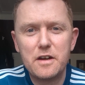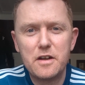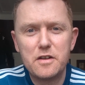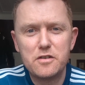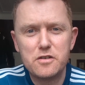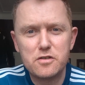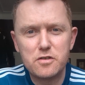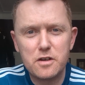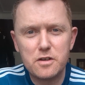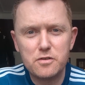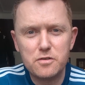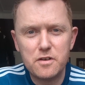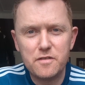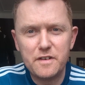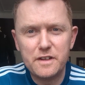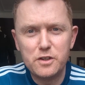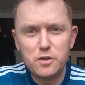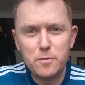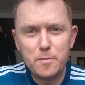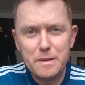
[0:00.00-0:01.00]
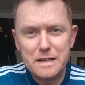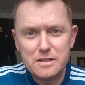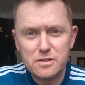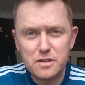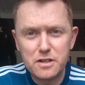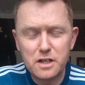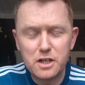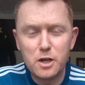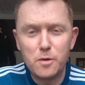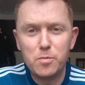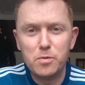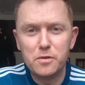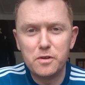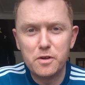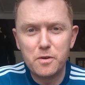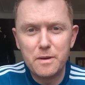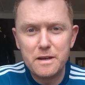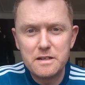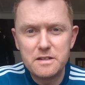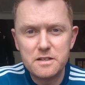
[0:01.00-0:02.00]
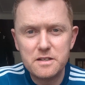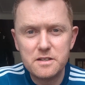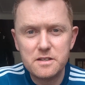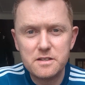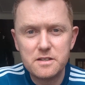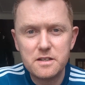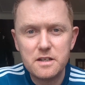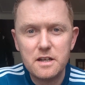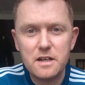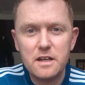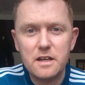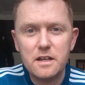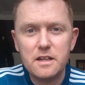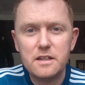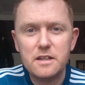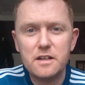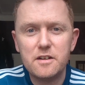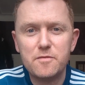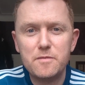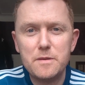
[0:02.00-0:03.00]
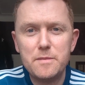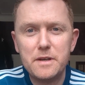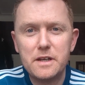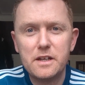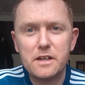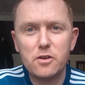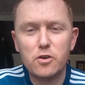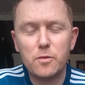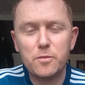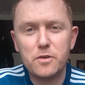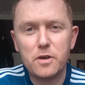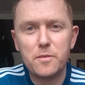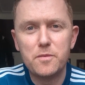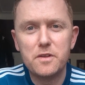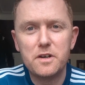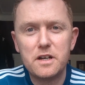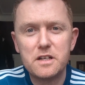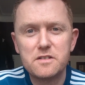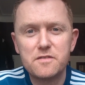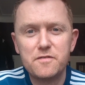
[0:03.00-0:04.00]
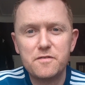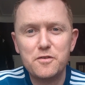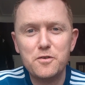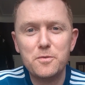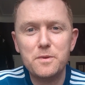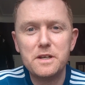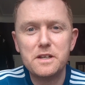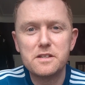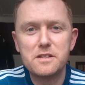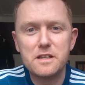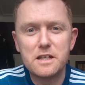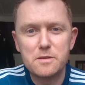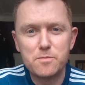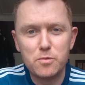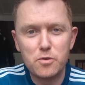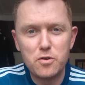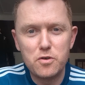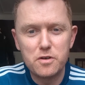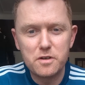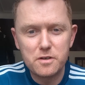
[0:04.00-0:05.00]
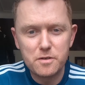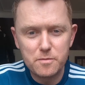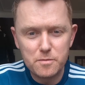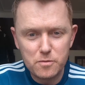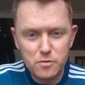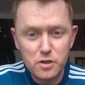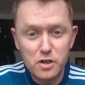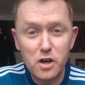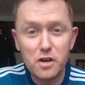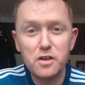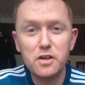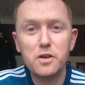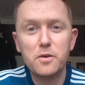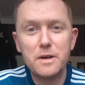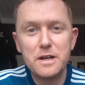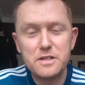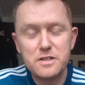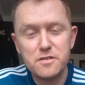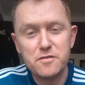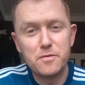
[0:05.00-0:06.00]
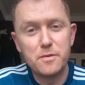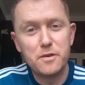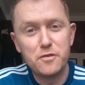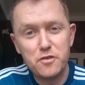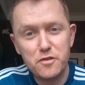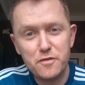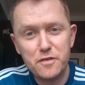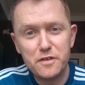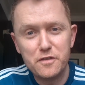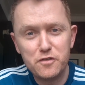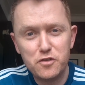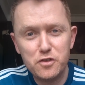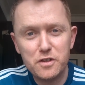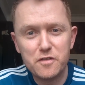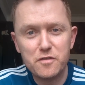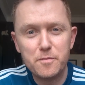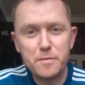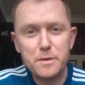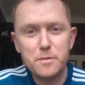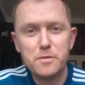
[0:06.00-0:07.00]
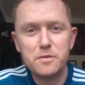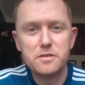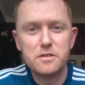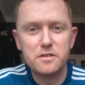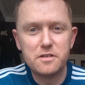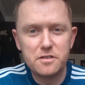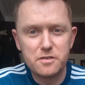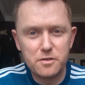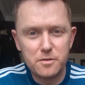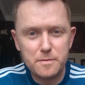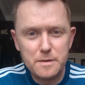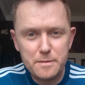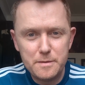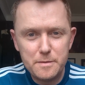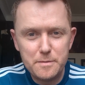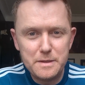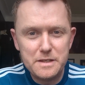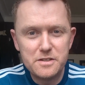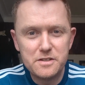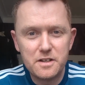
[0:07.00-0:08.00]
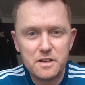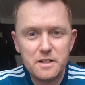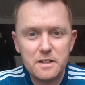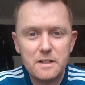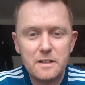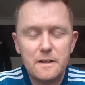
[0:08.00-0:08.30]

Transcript: I just thought I'd do a video based on a couple of questions that have maybe cropped up in the last few weeks of this block. Recurring questions from a few different people, so I just thought maybe it'd be easier